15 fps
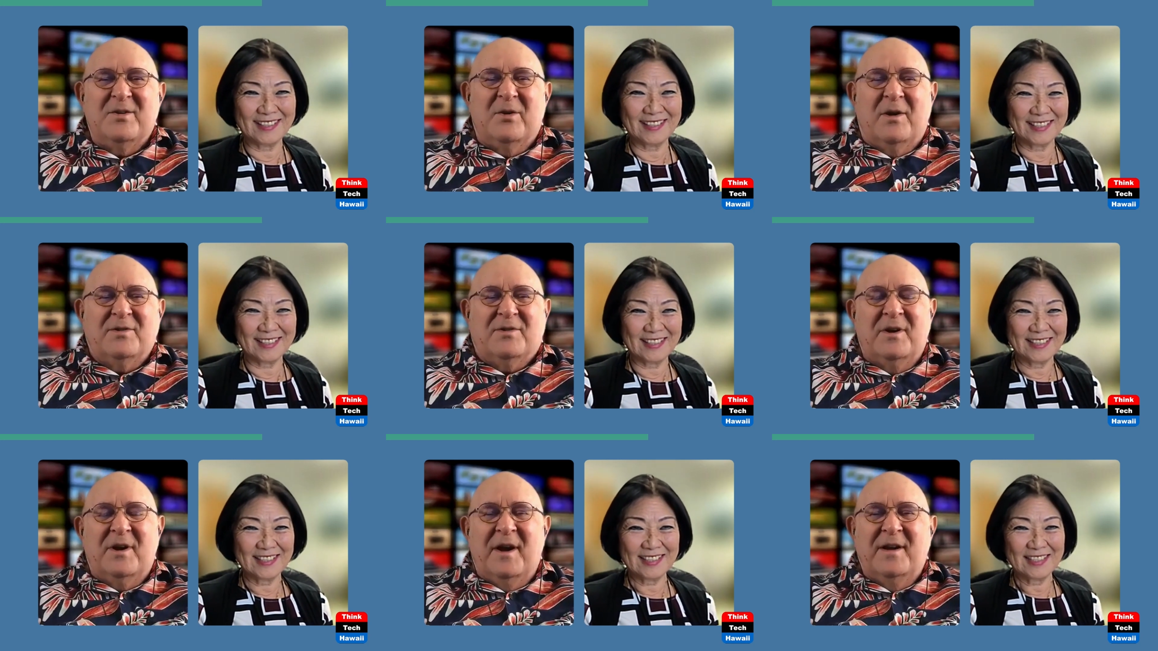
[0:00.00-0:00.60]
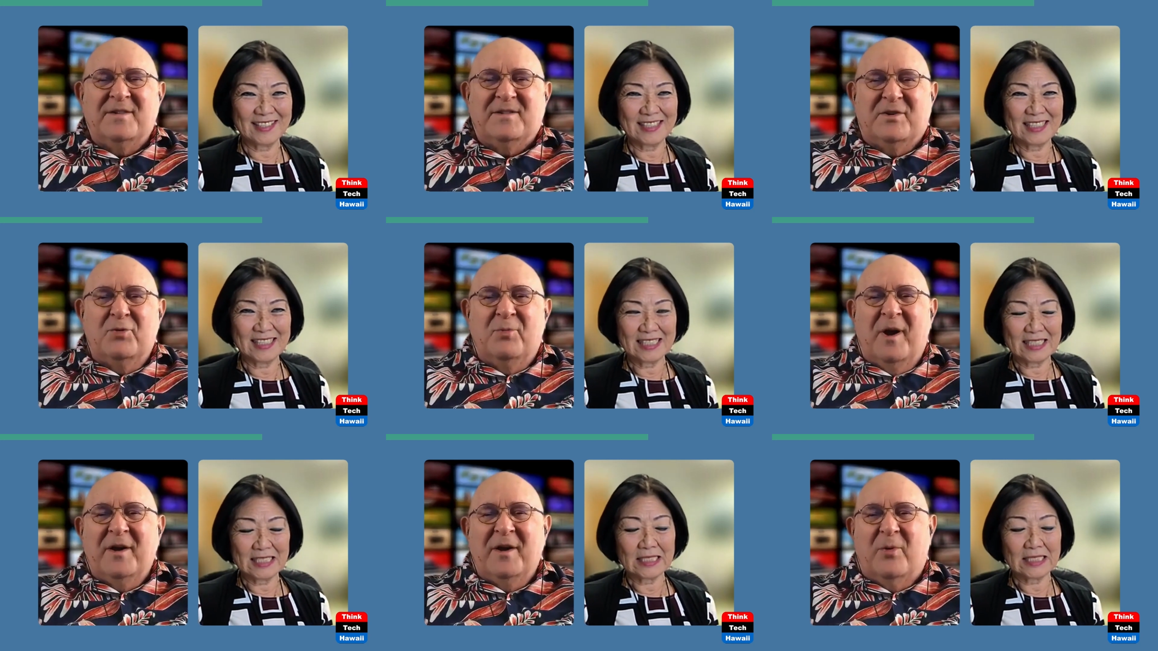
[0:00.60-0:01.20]
Speaker 1: So I was going to
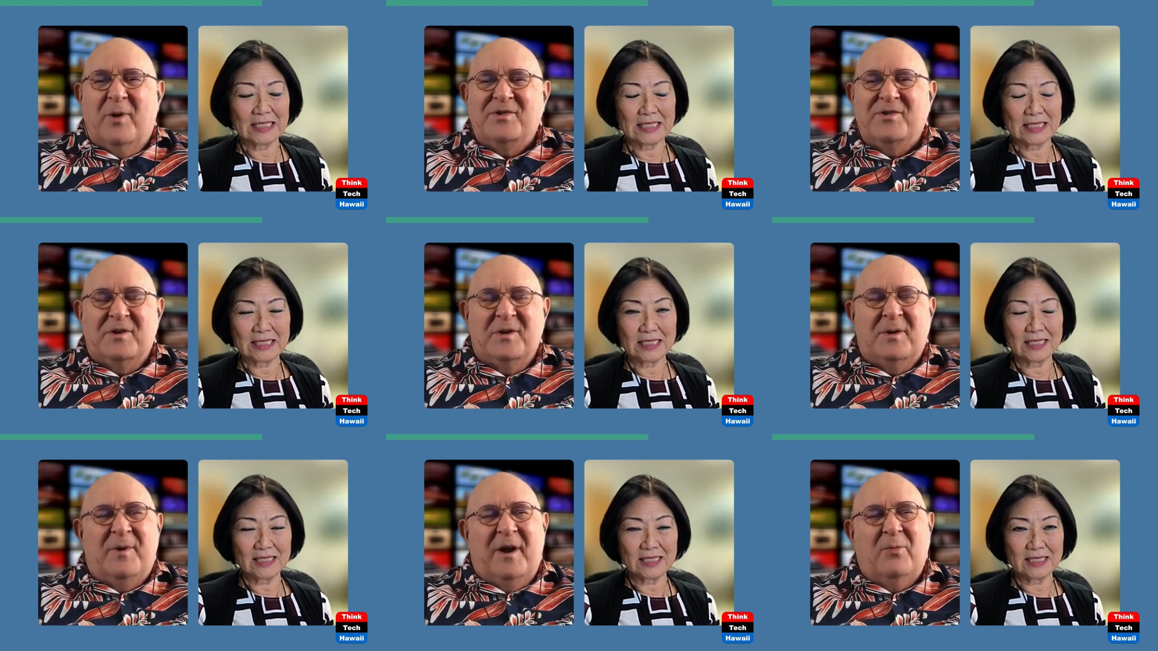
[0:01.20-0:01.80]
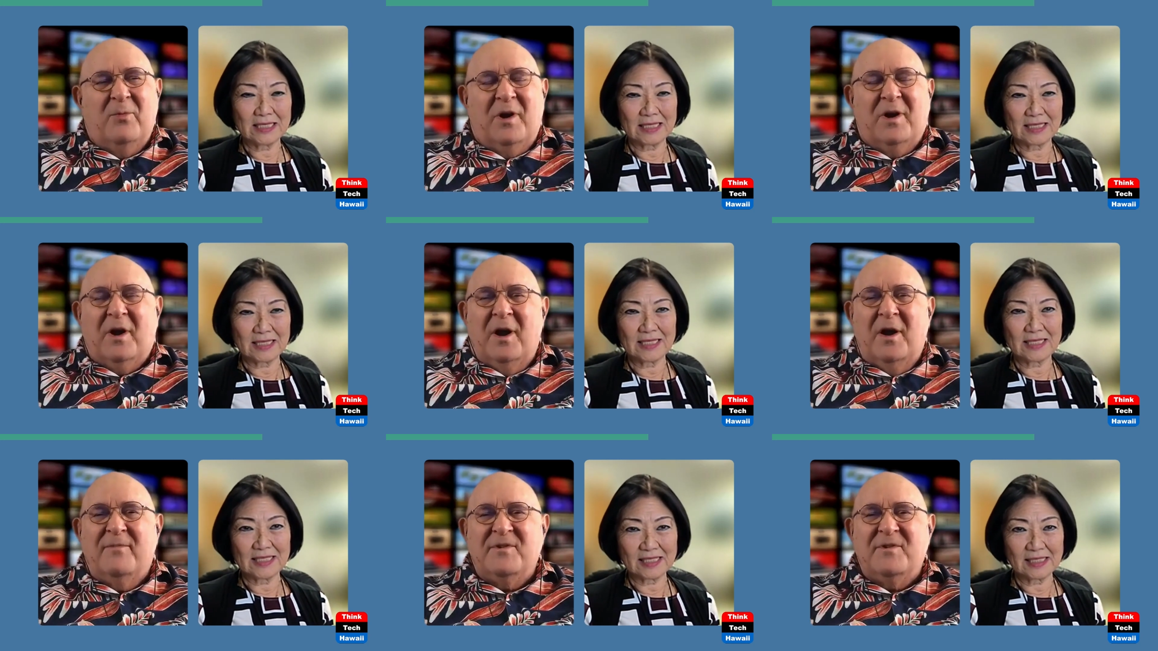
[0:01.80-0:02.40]
ask you my question about
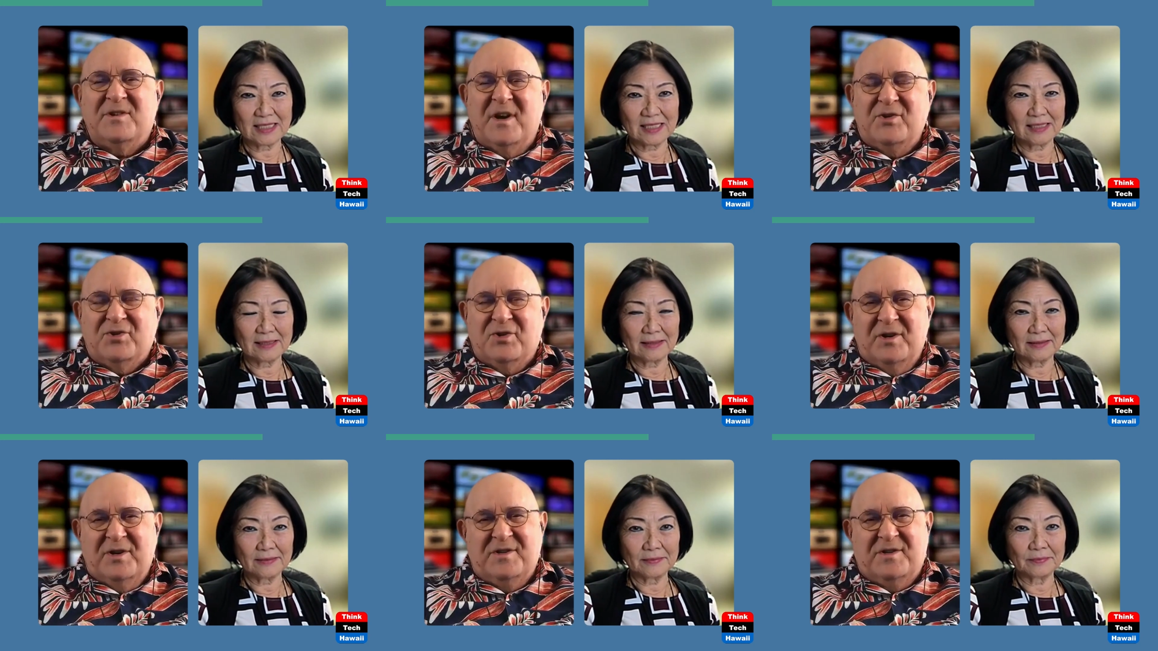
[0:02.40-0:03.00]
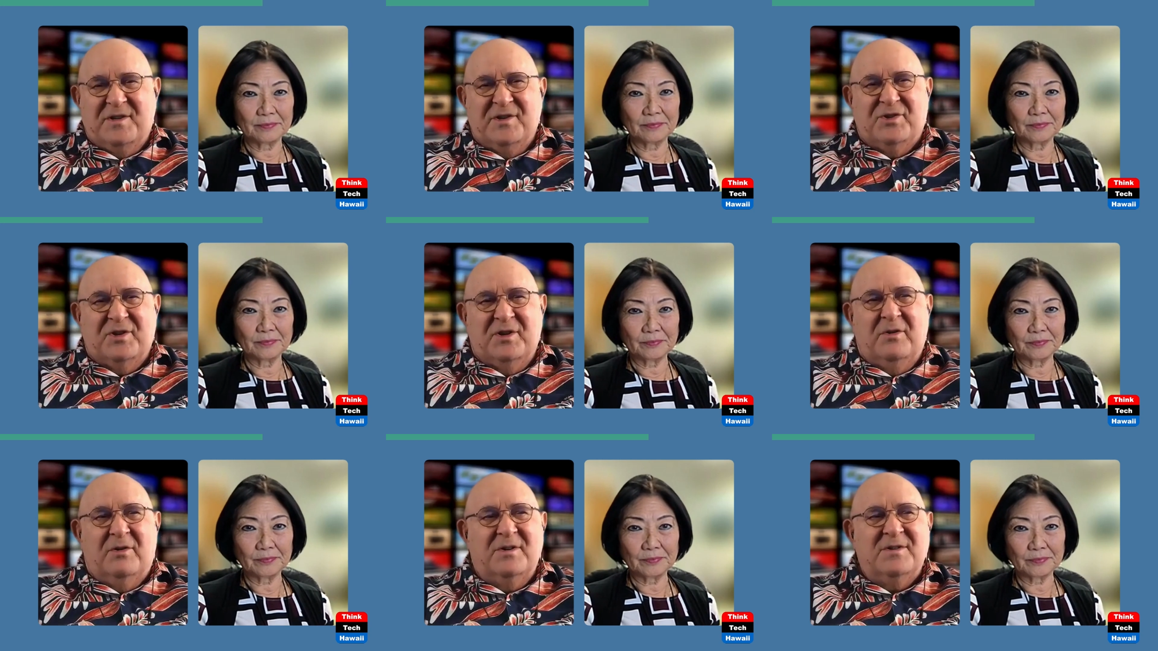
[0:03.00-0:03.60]
what kind of a session is
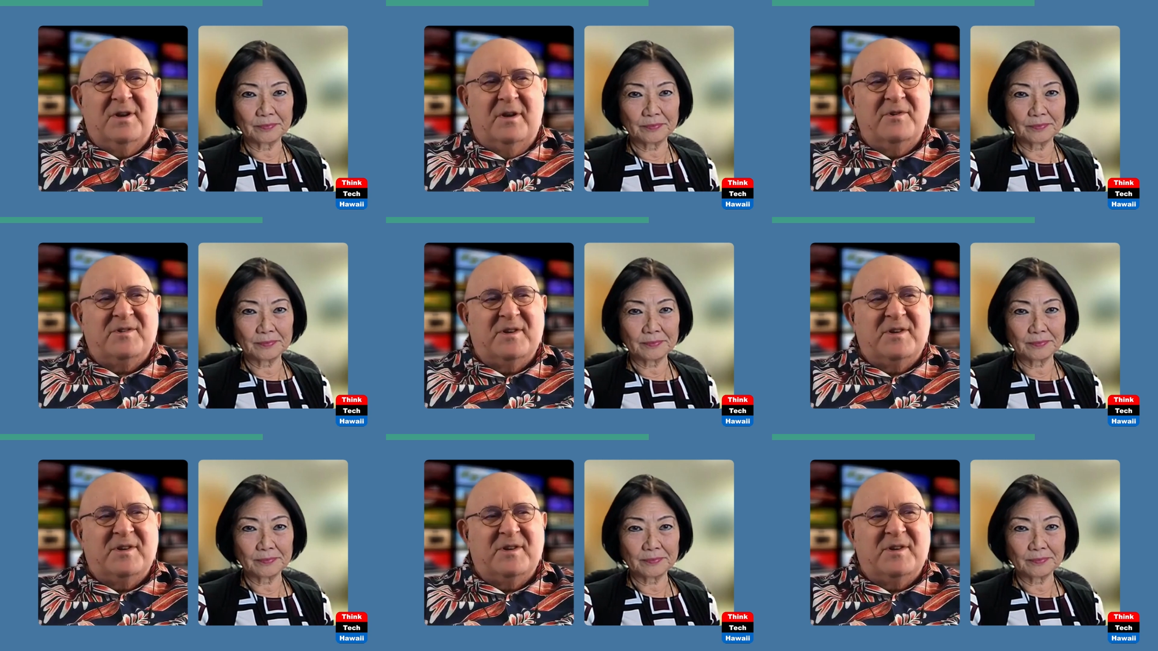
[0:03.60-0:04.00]
this, you know, because